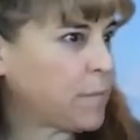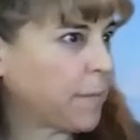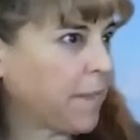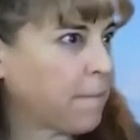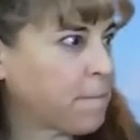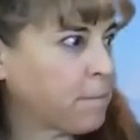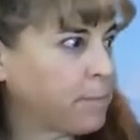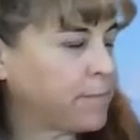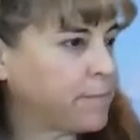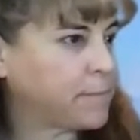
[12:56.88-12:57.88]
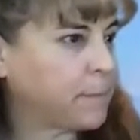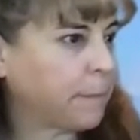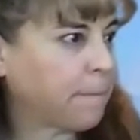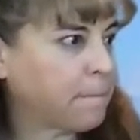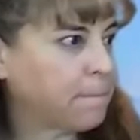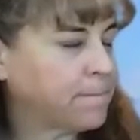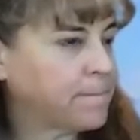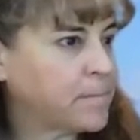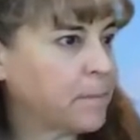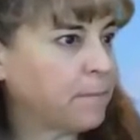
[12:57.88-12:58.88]

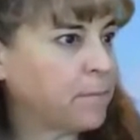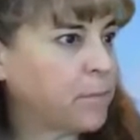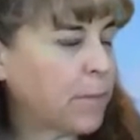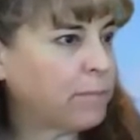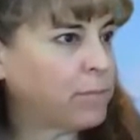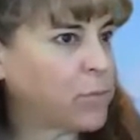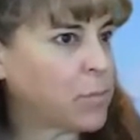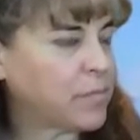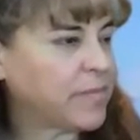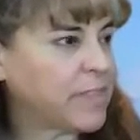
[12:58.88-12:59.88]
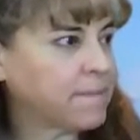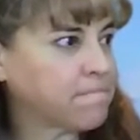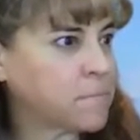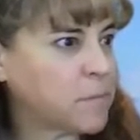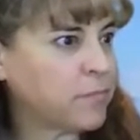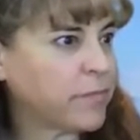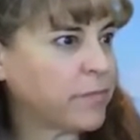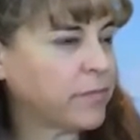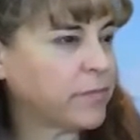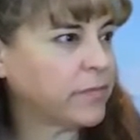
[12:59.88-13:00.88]

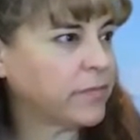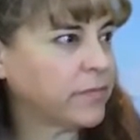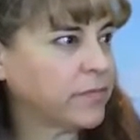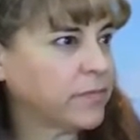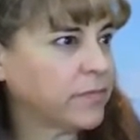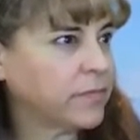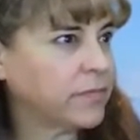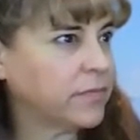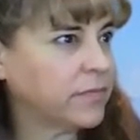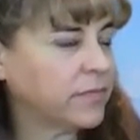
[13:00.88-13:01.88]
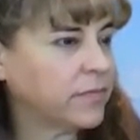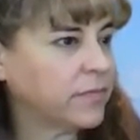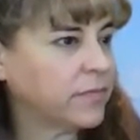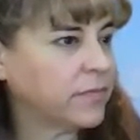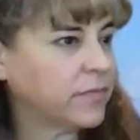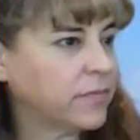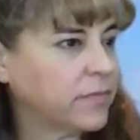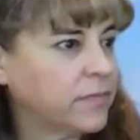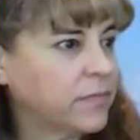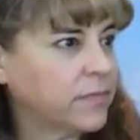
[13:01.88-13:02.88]

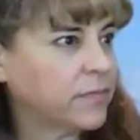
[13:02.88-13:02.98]
(silent)